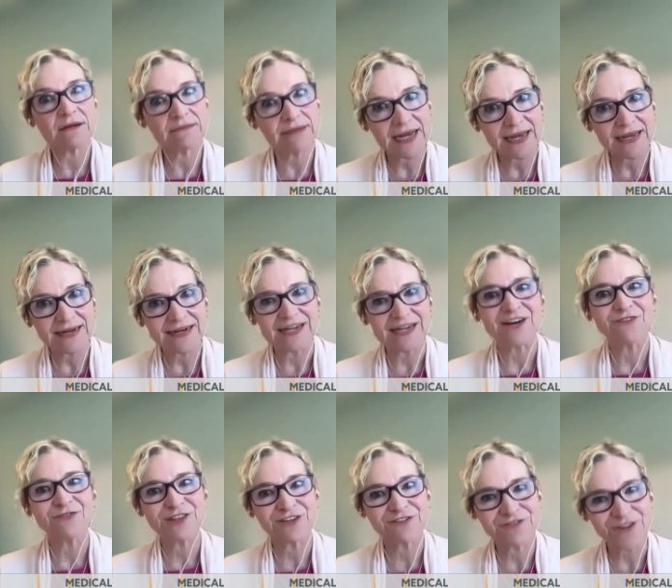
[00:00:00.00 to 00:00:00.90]
all right,
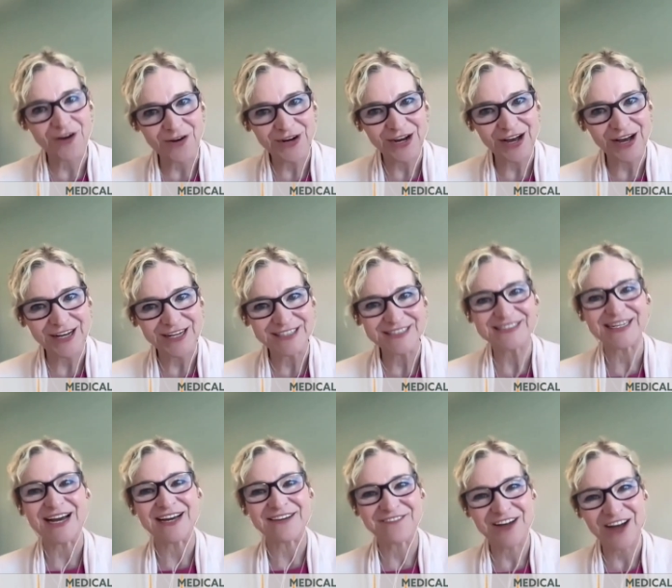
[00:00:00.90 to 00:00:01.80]
enough with the phone
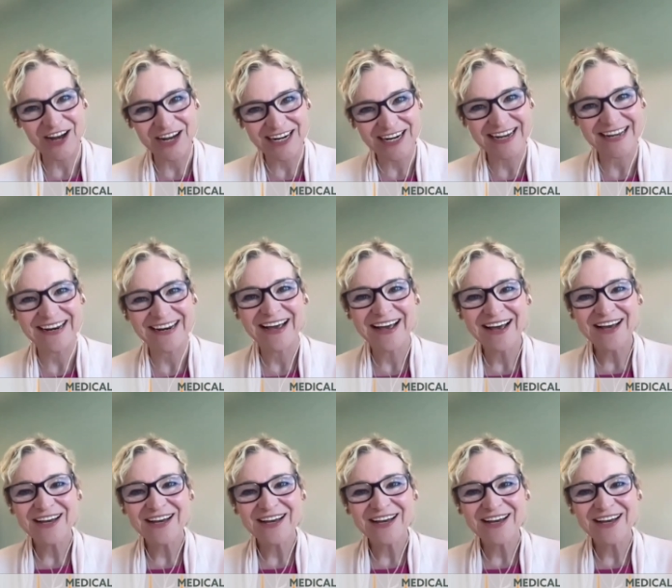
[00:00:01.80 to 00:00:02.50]
calls, I've got it.